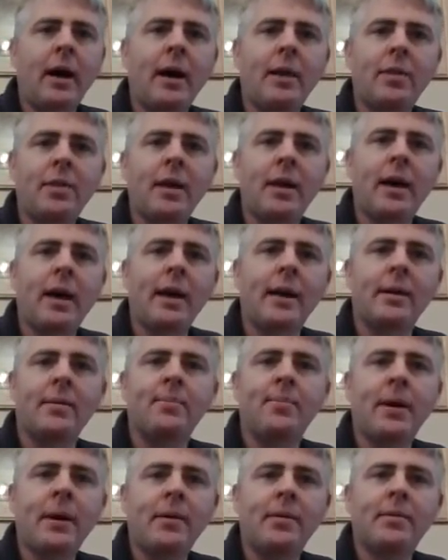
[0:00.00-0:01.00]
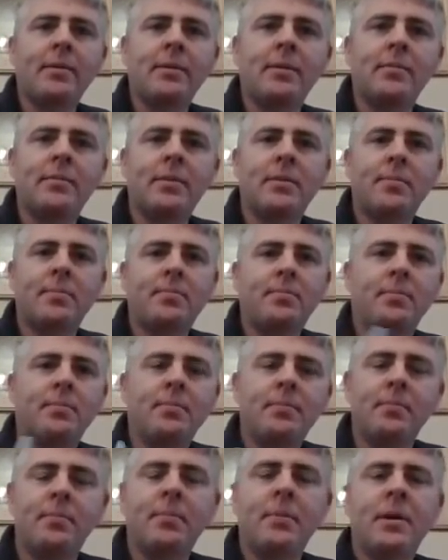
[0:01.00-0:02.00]
think I compare it to
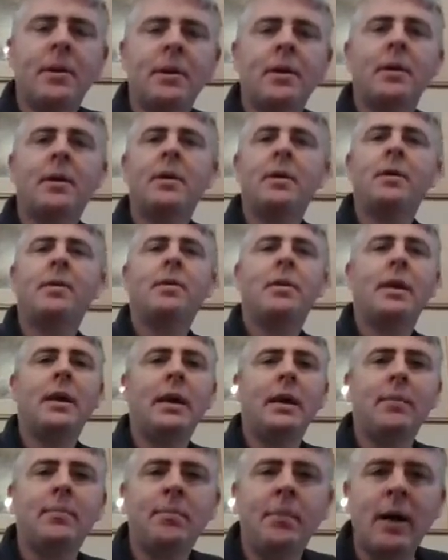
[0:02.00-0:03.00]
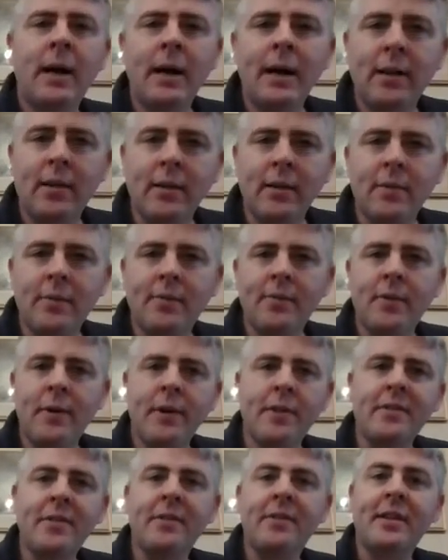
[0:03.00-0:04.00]
the mile
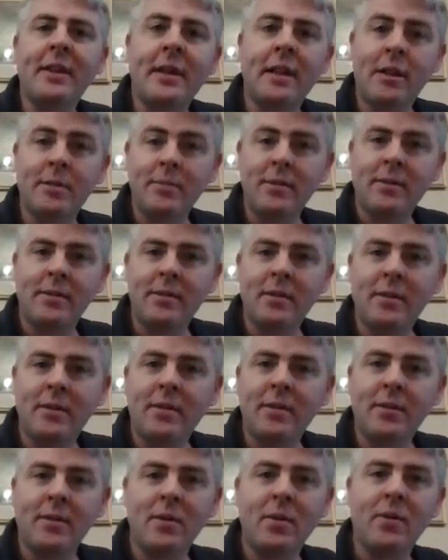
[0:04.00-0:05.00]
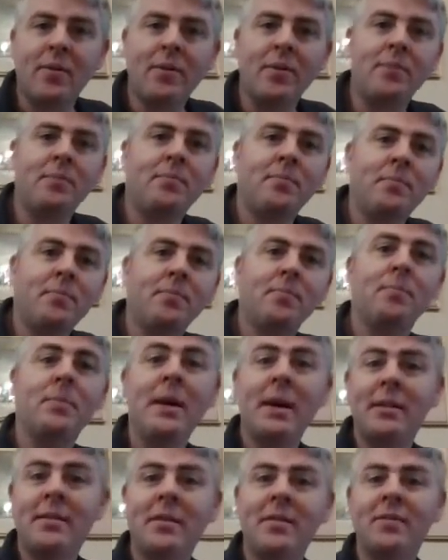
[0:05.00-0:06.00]
versus the kilometre, or the
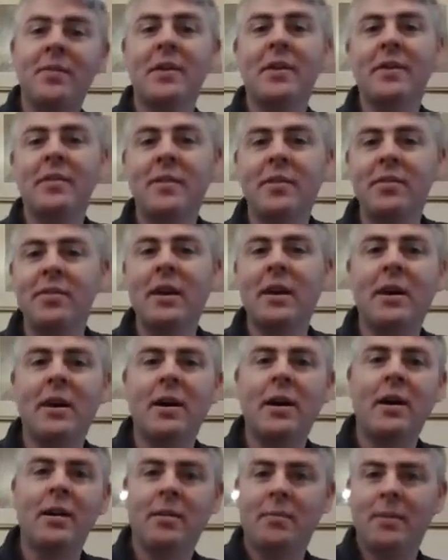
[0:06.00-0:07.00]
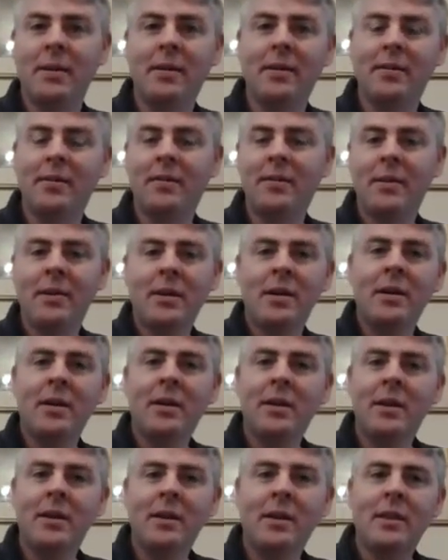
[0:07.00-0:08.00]
metre versus the yard, because
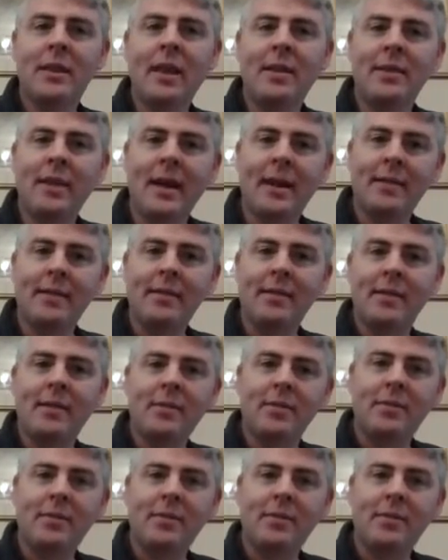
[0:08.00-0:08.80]
that's